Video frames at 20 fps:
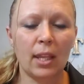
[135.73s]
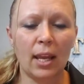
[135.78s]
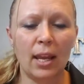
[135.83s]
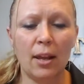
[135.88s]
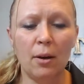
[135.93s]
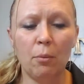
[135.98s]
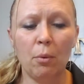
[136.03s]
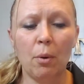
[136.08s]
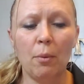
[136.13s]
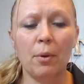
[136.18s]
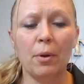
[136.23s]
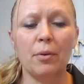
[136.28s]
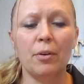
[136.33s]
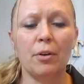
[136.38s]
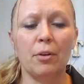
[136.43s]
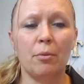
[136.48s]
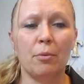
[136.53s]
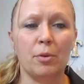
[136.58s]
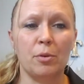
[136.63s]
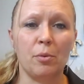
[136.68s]
and what we were
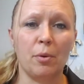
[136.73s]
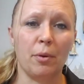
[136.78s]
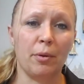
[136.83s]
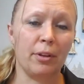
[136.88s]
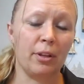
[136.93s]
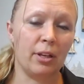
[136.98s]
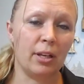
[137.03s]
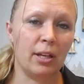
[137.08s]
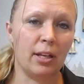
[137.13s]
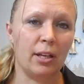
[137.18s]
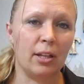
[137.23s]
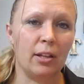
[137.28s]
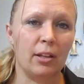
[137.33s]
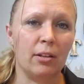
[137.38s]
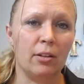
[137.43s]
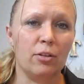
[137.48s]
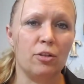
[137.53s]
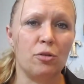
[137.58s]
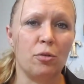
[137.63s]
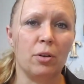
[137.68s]
doing was we were looking at
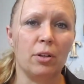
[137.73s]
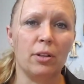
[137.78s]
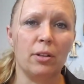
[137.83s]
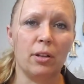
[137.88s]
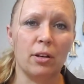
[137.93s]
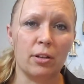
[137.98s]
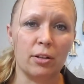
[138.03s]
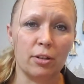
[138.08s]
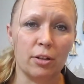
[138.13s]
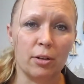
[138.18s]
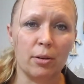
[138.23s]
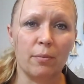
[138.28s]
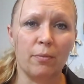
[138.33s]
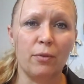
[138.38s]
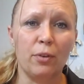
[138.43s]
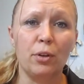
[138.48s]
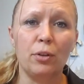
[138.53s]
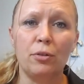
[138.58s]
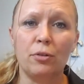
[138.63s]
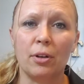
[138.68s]
short and long-term
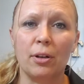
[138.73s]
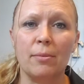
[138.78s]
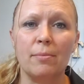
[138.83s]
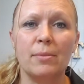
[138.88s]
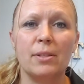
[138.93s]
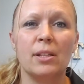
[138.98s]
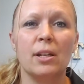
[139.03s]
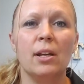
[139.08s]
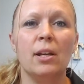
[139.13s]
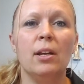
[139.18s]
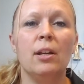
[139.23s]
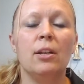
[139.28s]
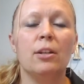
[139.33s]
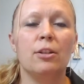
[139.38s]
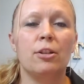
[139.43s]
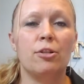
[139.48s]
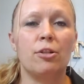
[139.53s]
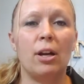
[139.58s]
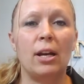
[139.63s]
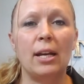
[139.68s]
fuel trims
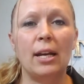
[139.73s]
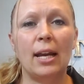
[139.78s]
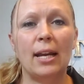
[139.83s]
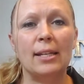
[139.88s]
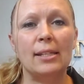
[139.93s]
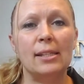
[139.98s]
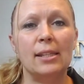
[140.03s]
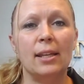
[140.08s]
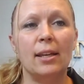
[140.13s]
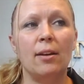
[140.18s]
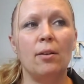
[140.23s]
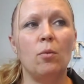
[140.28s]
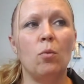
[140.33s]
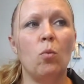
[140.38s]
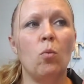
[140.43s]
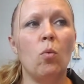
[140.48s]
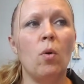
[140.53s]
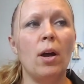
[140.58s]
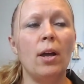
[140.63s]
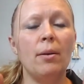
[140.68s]
to try and isolate
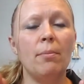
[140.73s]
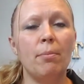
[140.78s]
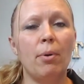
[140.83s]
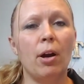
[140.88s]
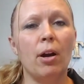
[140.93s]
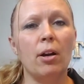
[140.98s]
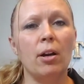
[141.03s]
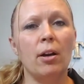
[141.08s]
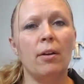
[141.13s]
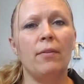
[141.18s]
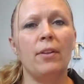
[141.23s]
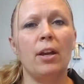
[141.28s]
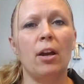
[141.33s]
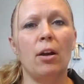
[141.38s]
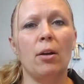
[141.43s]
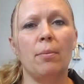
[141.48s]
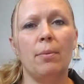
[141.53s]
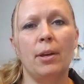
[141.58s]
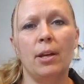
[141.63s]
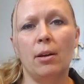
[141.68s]
what part of the
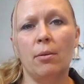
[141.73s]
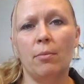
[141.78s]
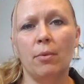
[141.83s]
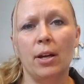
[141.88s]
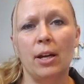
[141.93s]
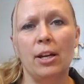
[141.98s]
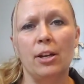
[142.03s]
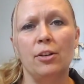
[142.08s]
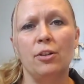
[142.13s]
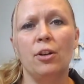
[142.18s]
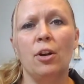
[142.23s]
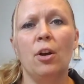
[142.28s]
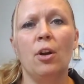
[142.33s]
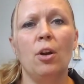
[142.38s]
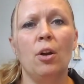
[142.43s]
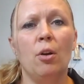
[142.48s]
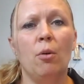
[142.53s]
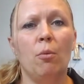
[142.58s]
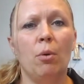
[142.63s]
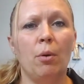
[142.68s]
RPM range
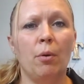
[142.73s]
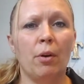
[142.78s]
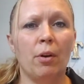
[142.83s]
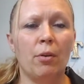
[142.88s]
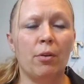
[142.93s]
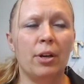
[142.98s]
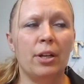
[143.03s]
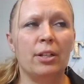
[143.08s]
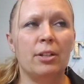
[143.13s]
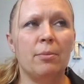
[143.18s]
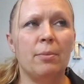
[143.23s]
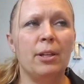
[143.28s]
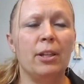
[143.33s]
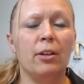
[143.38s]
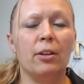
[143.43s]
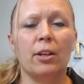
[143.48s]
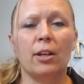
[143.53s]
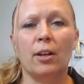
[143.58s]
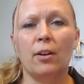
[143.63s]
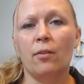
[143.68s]
we were going to be
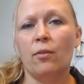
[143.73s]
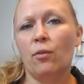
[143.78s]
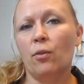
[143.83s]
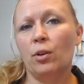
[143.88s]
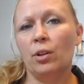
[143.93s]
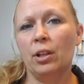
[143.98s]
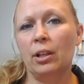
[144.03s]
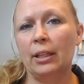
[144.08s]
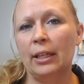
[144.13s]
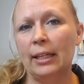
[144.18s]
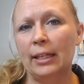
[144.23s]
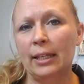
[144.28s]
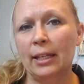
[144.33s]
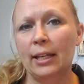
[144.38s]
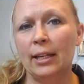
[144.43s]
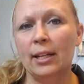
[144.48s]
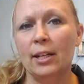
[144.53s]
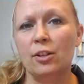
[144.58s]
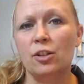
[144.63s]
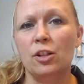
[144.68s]
looking for the lean
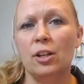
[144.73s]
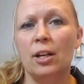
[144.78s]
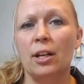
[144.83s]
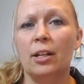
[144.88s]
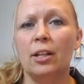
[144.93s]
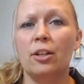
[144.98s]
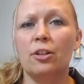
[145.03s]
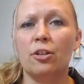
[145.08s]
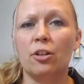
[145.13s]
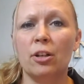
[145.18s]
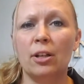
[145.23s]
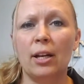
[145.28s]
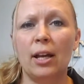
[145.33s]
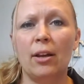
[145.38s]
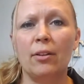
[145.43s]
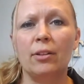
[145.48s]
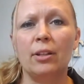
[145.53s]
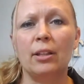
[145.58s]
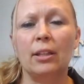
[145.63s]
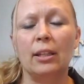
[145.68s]
condition. And it turned
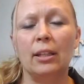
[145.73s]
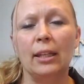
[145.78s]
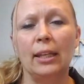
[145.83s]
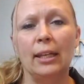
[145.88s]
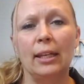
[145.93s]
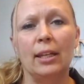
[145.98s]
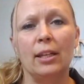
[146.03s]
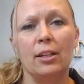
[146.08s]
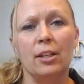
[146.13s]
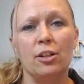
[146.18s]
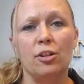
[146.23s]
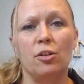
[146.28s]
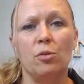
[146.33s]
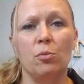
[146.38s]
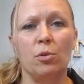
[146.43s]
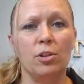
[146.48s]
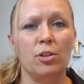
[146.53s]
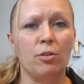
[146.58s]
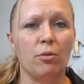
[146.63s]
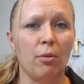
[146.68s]
out that the lean
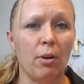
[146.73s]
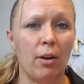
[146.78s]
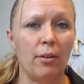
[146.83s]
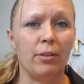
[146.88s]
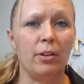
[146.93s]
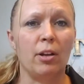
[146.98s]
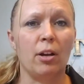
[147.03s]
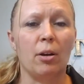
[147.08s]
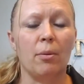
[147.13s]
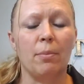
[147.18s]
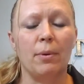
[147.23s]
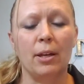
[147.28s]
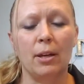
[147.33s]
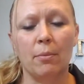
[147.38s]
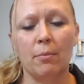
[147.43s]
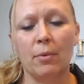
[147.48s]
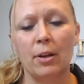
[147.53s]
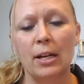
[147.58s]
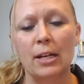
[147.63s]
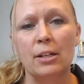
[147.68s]
condition was throughout the
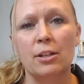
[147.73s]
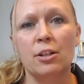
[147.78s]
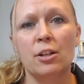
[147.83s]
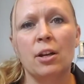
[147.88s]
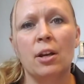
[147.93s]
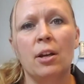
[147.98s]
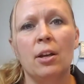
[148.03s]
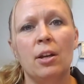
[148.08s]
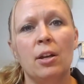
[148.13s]
RPM range.